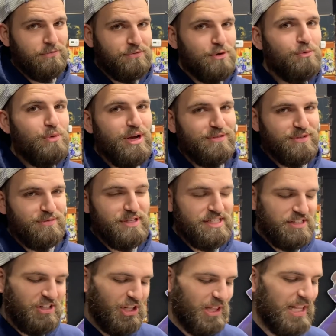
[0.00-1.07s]
a few whiffs of these
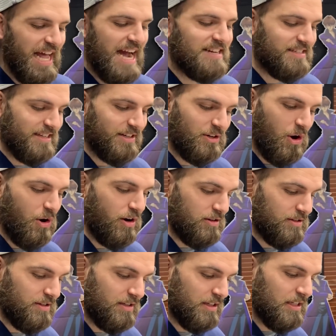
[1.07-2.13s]
classic
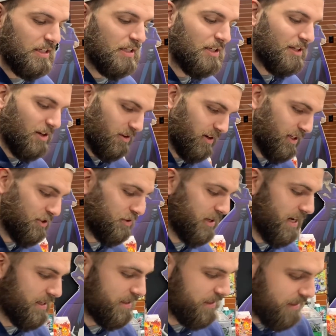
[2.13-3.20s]
cards. All right, you
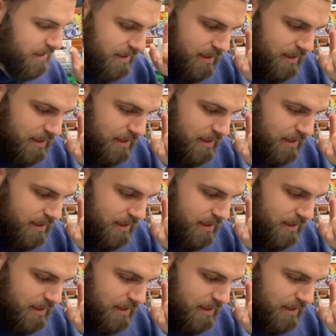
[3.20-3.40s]
guys,